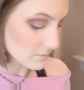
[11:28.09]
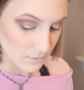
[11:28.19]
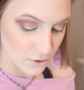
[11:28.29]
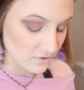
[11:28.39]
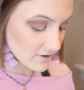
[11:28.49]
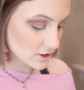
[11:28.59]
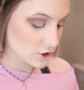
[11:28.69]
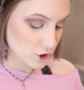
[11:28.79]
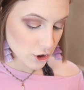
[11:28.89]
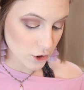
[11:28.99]
move
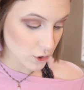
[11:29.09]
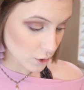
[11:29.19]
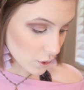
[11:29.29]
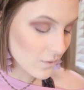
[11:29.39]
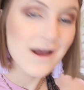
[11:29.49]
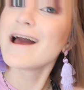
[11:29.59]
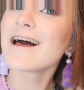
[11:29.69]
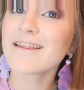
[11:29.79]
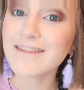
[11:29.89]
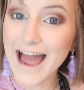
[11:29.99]
into
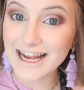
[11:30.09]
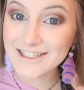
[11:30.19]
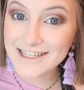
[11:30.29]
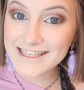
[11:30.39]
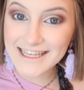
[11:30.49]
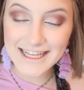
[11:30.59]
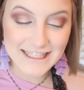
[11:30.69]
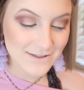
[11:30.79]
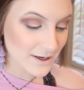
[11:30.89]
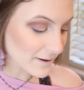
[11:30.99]
lashes, and
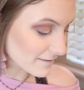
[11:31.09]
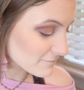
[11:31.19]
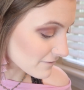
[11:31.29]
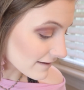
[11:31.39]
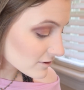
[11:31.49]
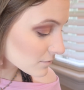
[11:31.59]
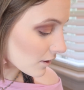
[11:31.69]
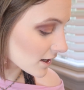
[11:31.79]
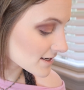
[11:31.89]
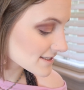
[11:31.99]
this is one of my favorite
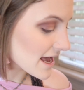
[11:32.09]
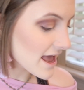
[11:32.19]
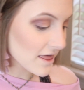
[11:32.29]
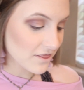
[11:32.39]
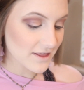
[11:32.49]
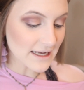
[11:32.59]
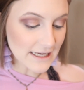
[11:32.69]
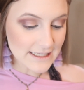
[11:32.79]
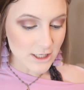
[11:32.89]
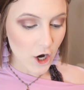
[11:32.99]
parts.
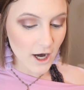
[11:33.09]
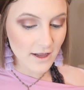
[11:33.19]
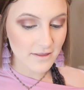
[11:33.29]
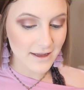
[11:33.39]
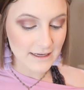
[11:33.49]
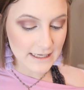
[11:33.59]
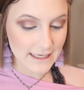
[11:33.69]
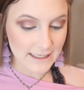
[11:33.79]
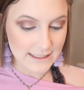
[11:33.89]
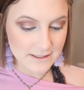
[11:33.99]
These are the
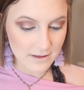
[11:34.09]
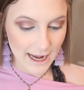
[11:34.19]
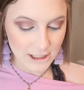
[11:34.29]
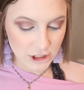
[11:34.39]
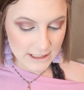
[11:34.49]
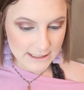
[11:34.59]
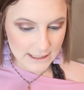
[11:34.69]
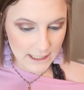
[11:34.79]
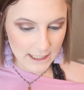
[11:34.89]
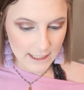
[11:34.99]
Kiss
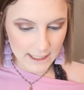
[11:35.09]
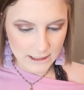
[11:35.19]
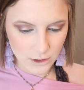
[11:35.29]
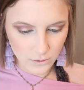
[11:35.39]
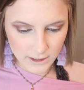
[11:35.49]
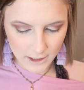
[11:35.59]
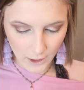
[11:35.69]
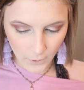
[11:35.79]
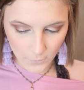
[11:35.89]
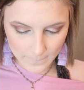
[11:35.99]
lashes, and I don't really
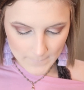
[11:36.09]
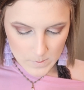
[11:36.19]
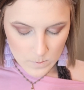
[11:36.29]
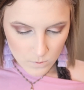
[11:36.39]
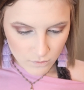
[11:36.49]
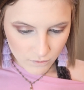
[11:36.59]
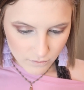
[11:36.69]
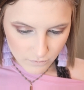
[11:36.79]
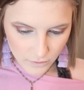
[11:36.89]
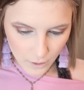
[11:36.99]
know
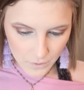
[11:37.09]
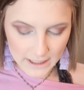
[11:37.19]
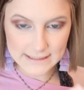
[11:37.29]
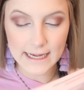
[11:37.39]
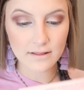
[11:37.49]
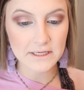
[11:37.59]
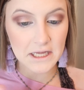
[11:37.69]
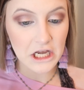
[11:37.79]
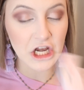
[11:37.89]
what exactly